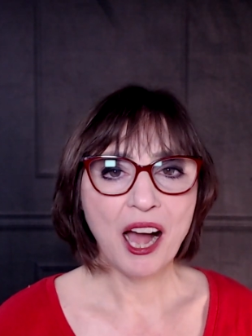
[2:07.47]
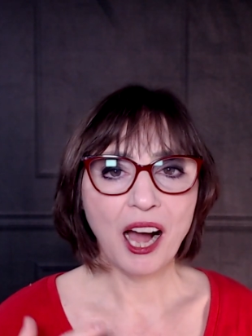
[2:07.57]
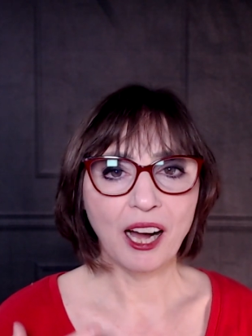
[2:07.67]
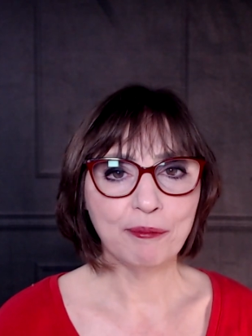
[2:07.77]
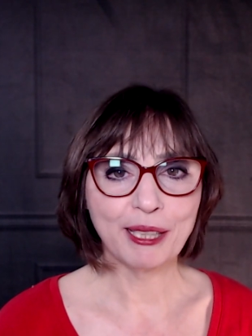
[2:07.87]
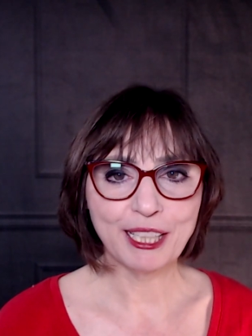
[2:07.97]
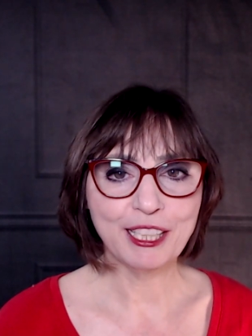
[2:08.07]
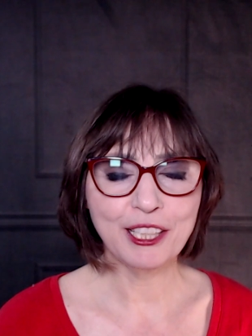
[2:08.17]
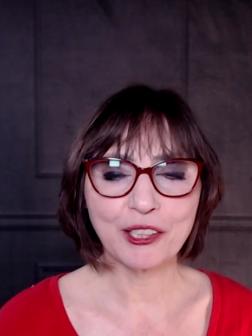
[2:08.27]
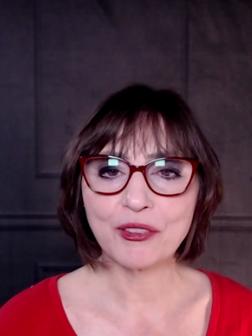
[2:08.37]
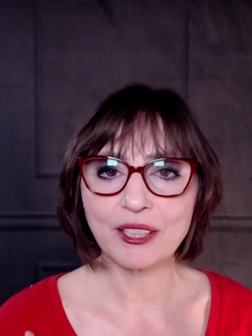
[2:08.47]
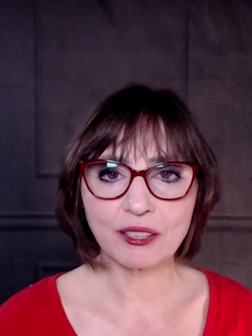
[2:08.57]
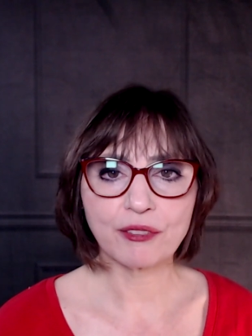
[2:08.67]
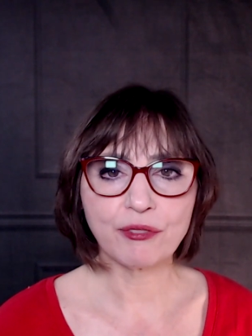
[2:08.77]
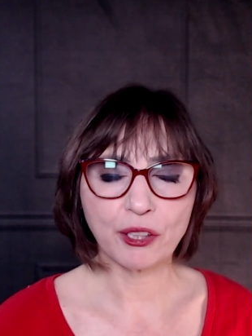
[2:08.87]
But in here, this
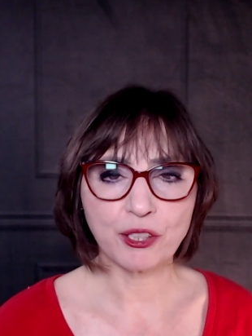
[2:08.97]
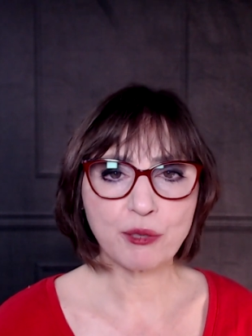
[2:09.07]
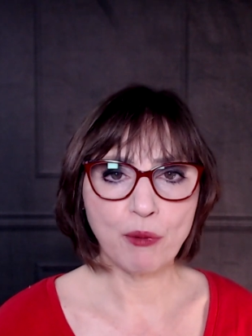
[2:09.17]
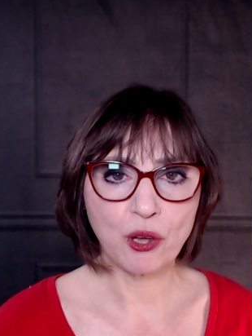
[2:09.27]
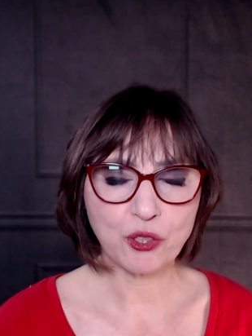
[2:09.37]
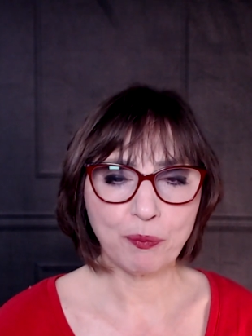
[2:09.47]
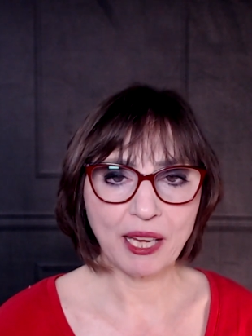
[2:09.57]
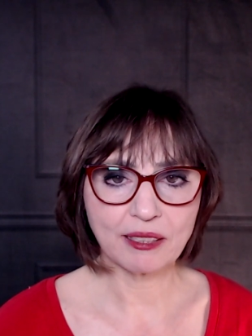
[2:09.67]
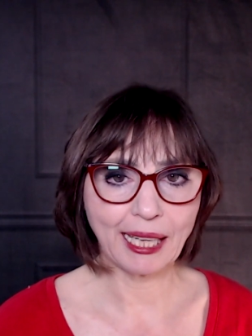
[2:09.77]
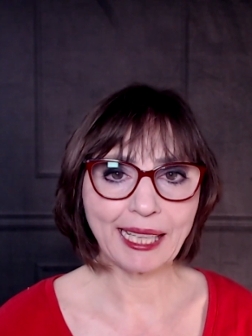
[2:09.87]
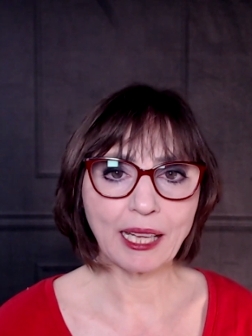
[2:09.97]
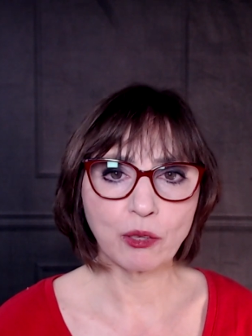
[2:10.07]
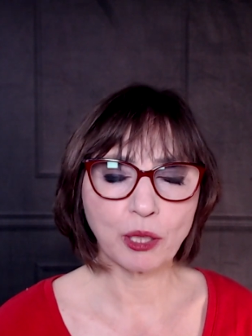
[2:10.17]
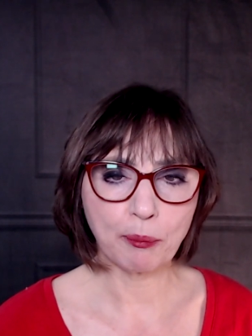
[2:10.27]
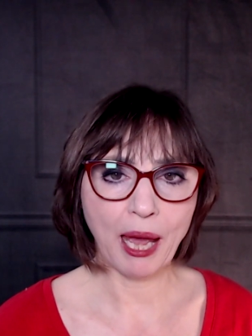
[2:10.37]
is a very small space, and I can
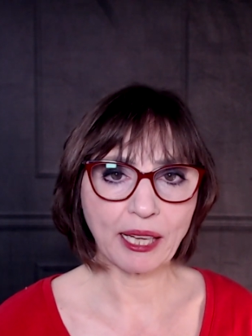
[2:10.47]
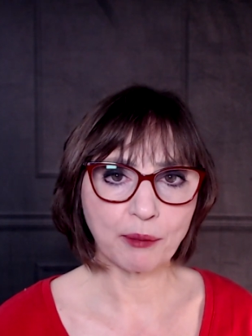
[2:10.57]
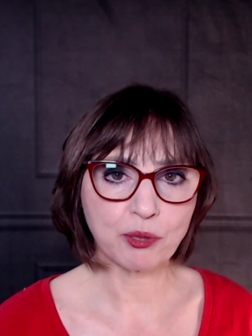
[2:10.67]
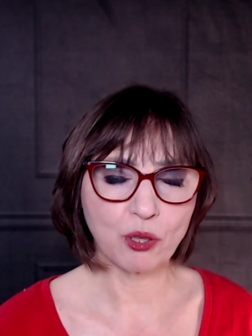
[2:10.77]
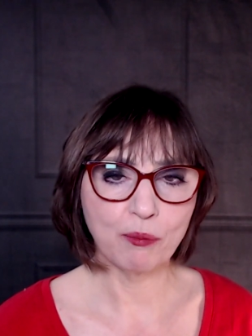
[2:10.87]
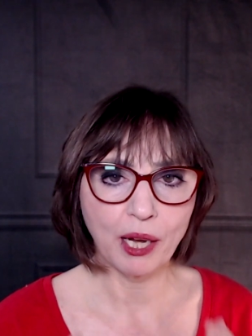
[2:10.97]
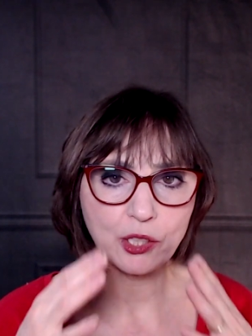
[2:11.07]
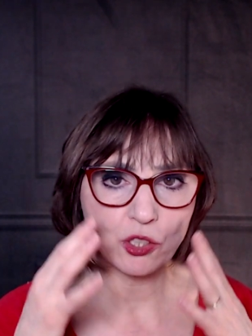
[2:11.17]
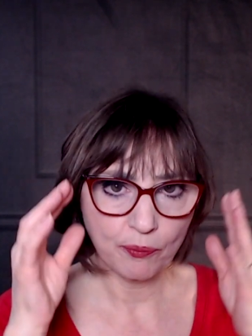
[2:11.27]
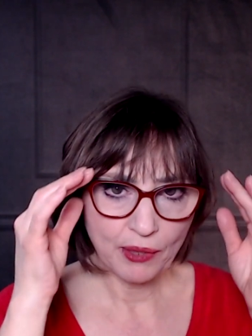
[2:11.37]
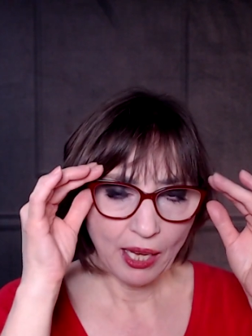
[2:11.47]
only back up so much.